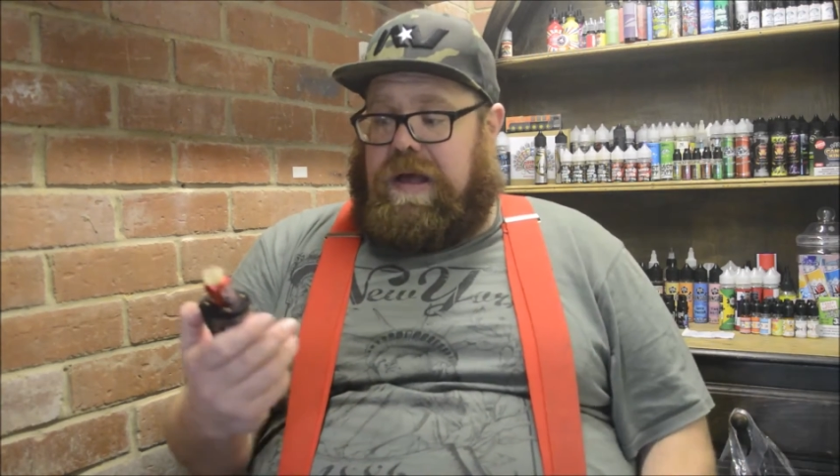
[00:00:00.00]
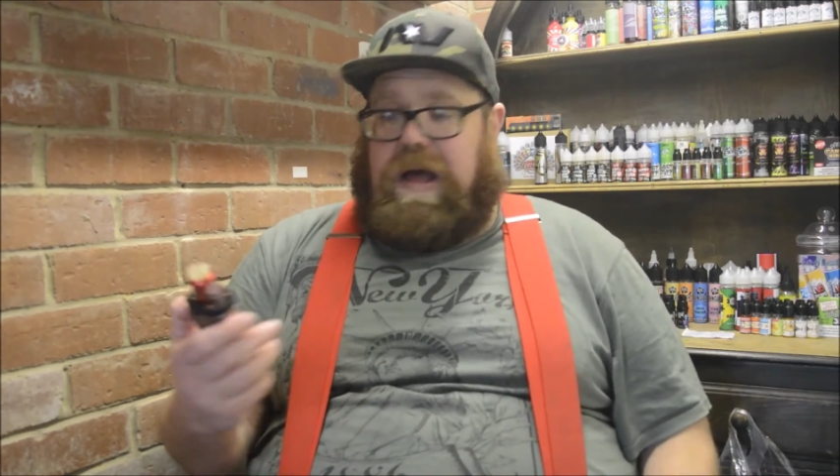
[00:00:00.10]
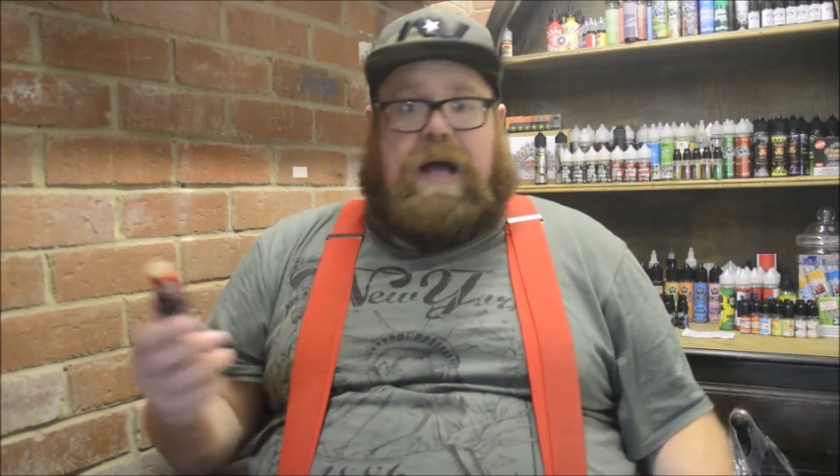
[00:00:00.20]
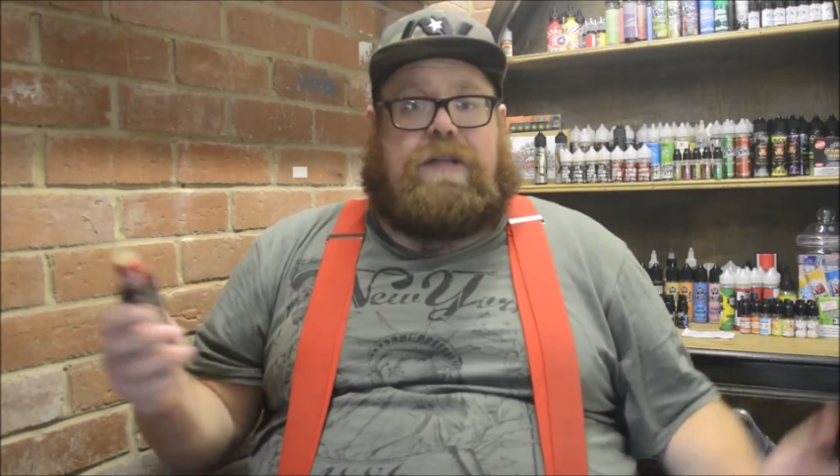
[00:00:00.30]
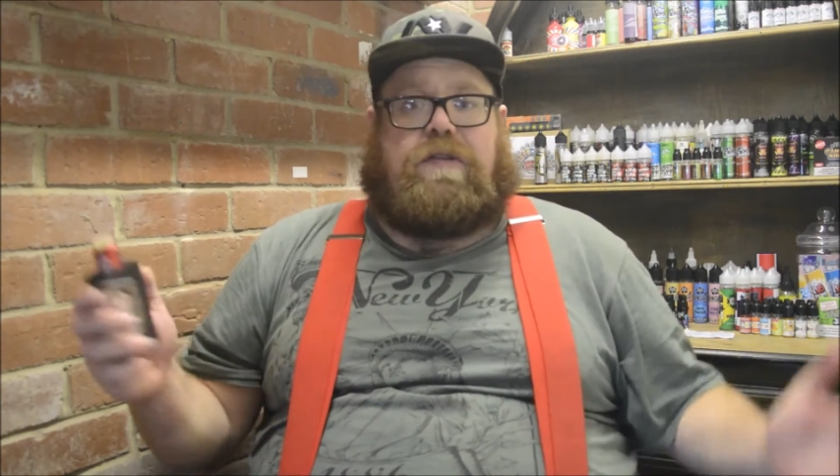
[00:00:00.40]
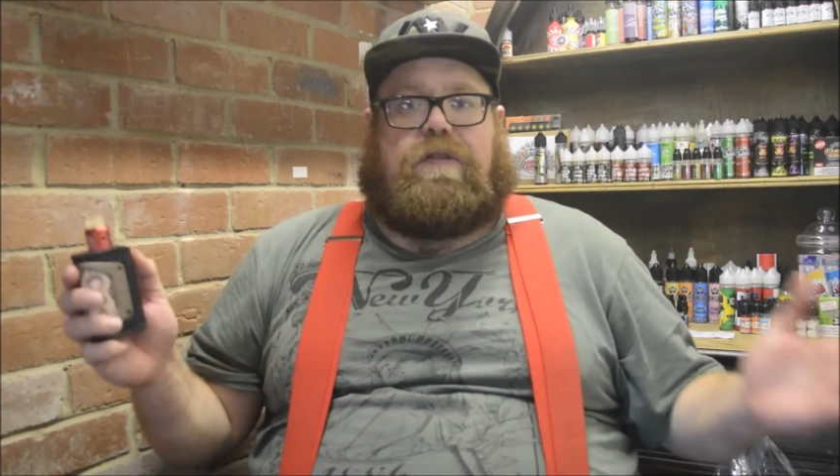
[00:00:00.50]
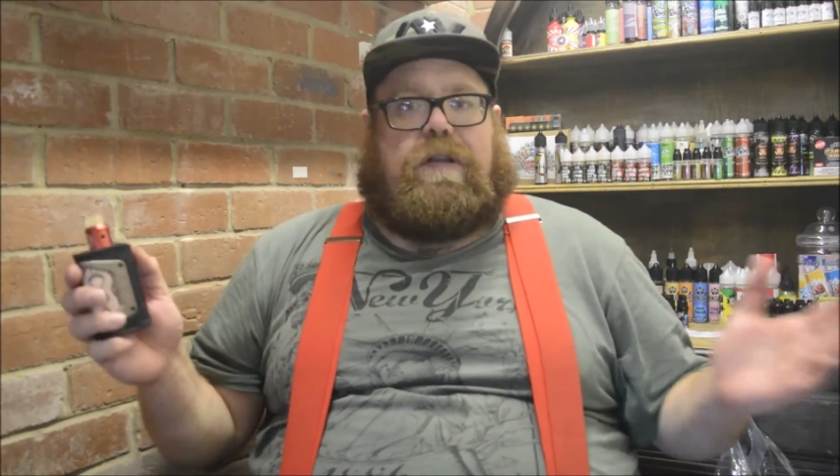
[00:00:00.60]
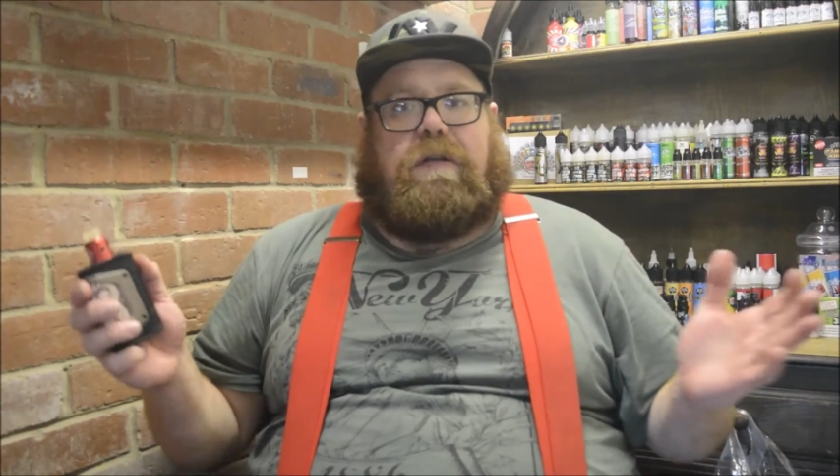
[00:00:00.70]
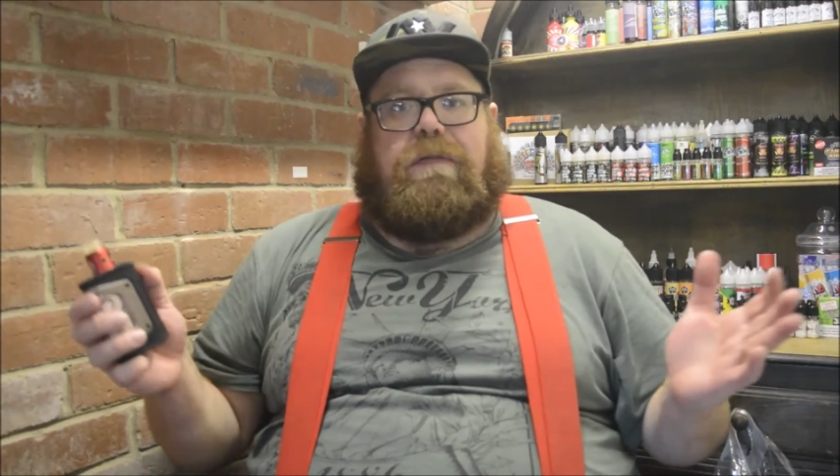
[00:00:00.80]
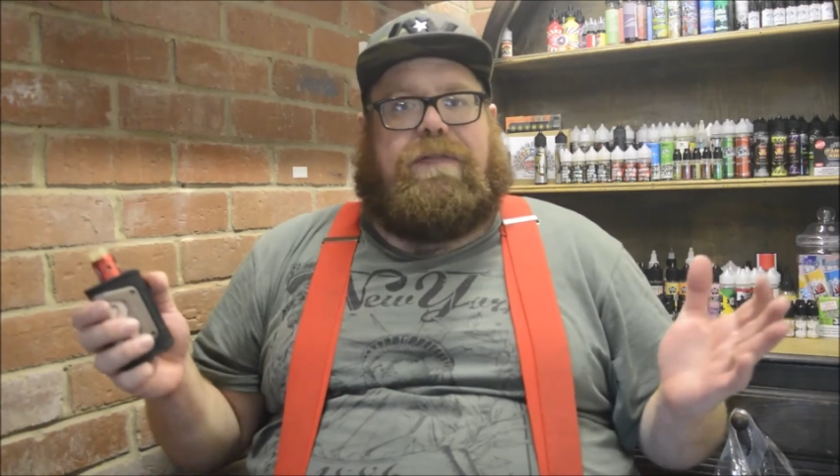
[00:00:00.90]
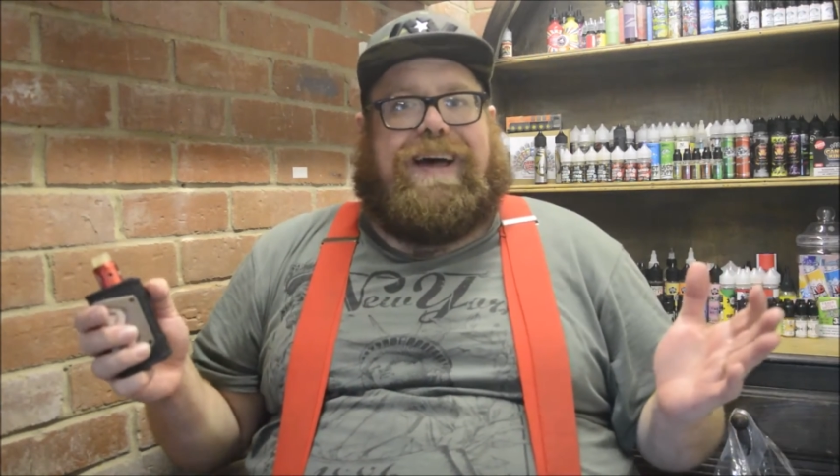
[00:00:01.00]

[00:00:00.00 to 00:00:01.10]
I just love